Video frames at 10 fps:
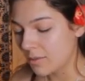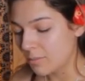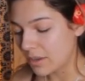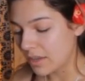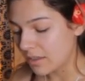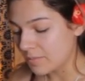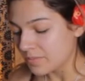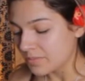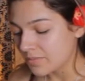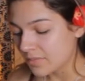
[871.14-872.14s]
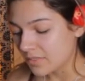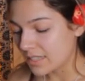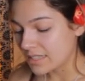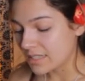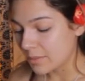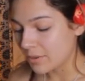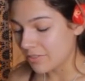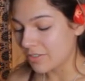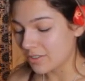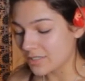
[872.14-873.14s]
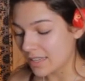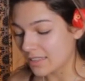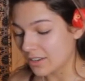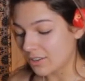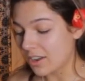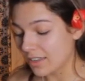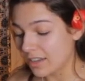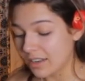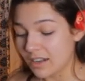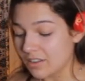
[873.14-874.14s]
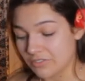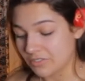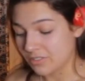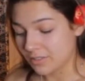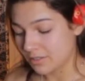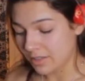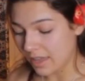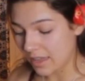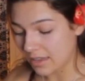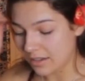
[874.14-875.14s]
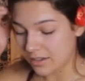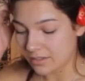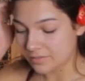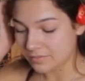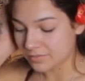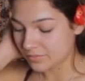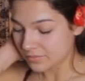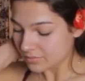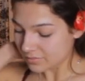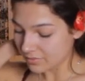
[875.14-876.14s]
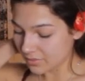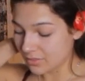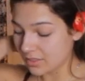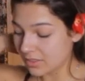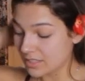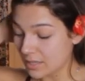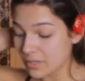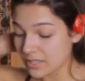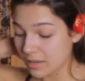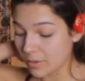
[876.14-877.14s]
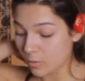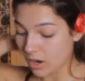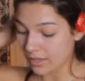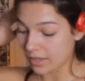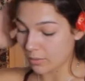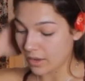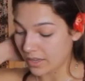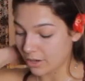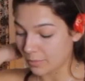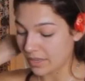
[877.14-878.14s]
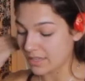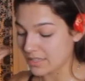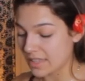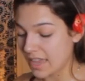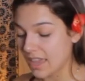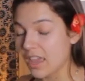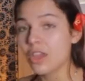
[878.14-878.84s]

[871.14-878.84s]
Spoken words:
but this Libra feels like they're not getting enough. And someone's going to be walking away here because they